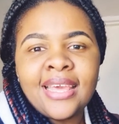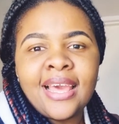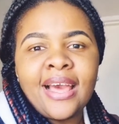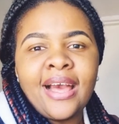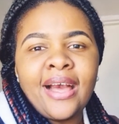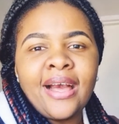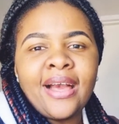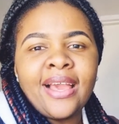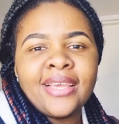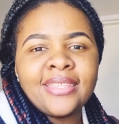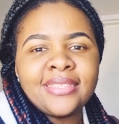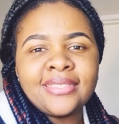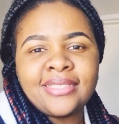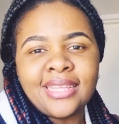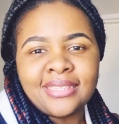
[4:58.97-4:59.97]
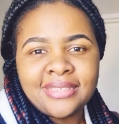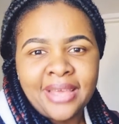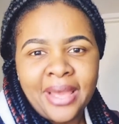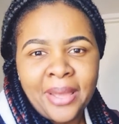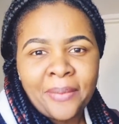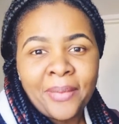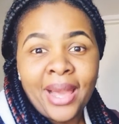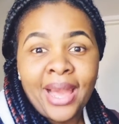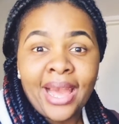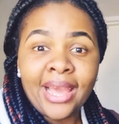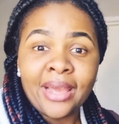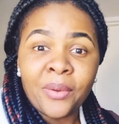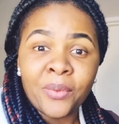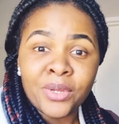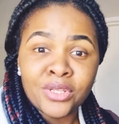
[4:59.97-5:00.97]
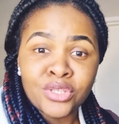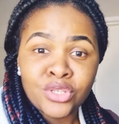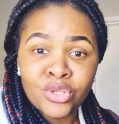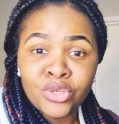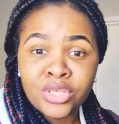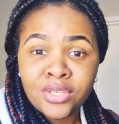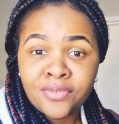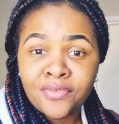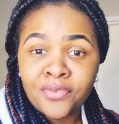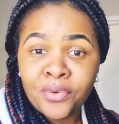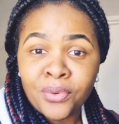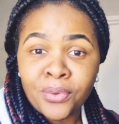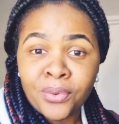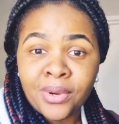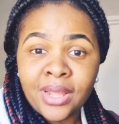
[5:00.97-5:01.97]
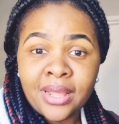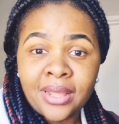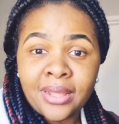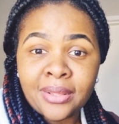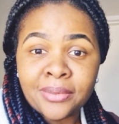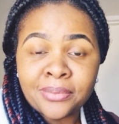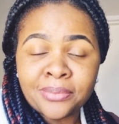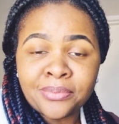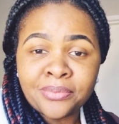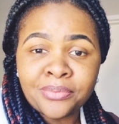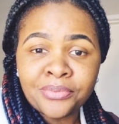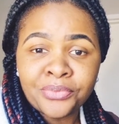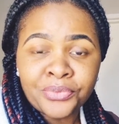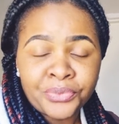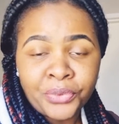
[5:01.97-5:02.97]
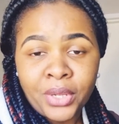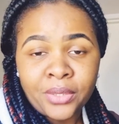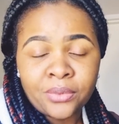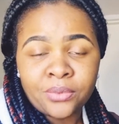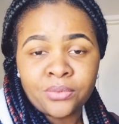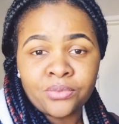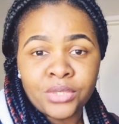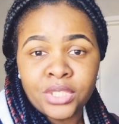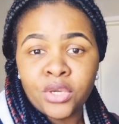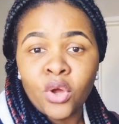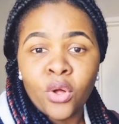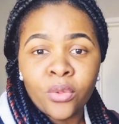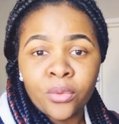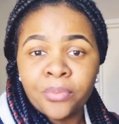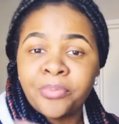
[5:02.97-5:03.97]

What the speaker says: At that time, I was looking for what we call